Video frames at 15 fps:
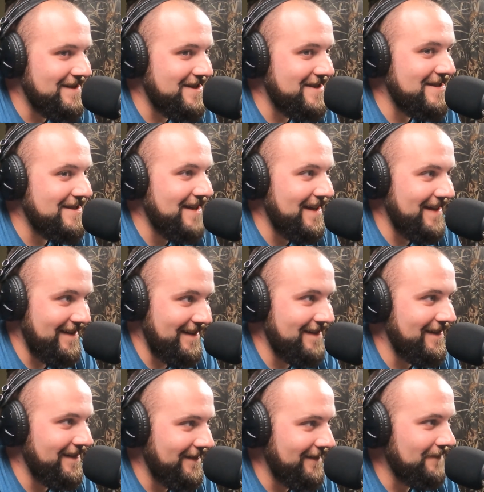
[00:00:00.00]
She's staying
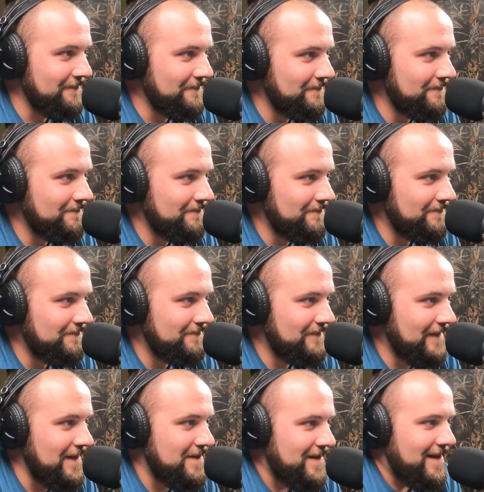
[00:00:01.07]
here.
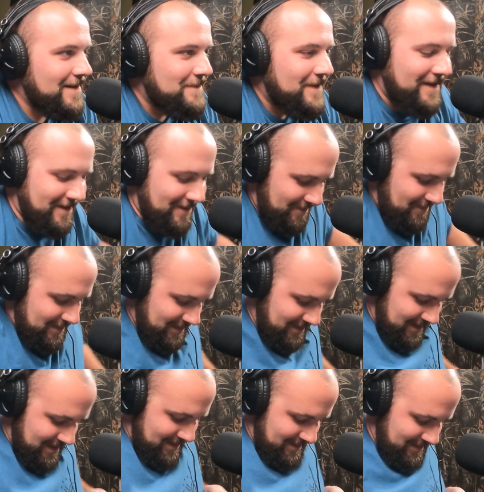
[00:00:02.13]
I tried yeah. to put it on the other
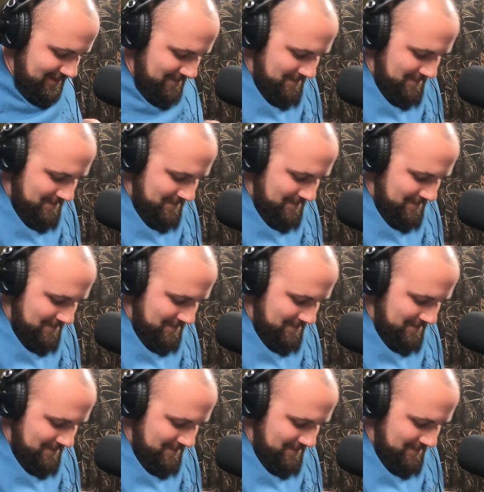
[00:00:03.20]
day, and